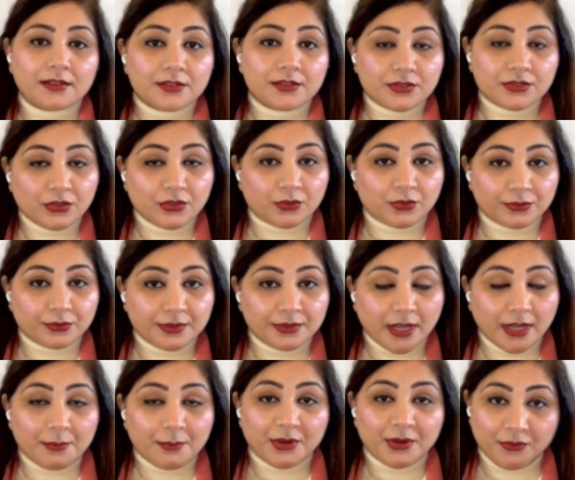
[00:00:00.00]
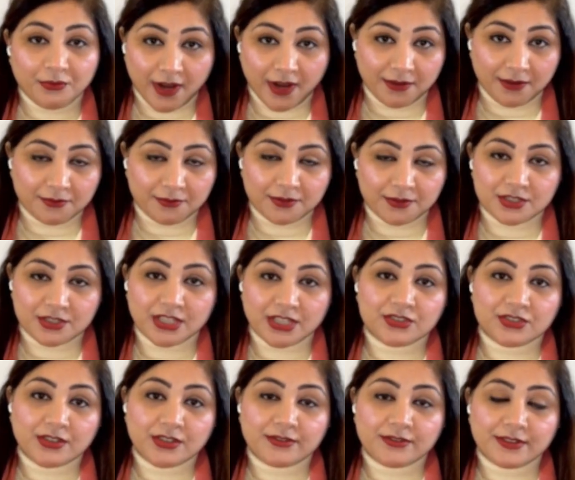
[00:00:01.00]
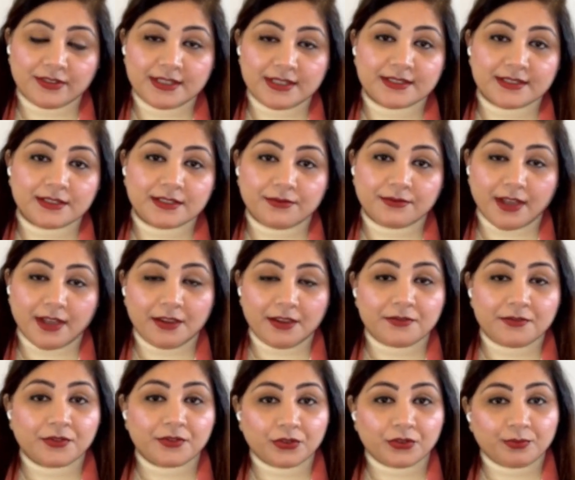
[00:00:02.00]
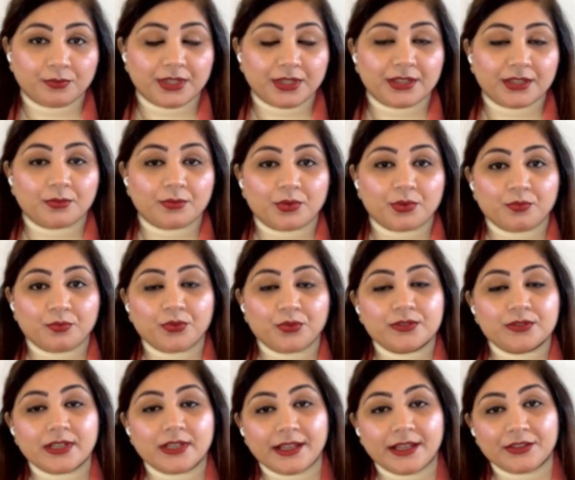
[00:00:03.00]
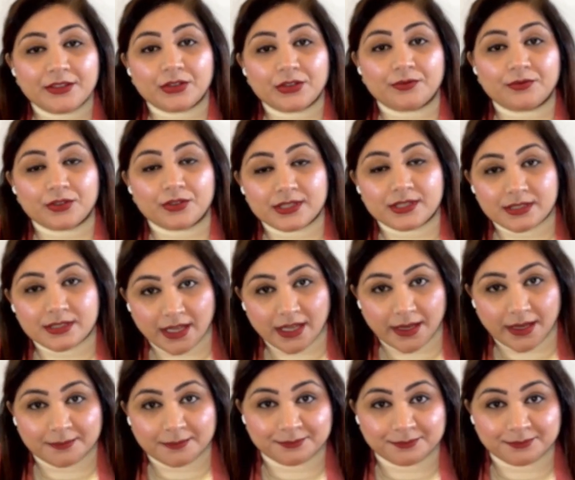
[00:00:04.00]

So number 5, rejection reason 5 could be the proposed length of your stay.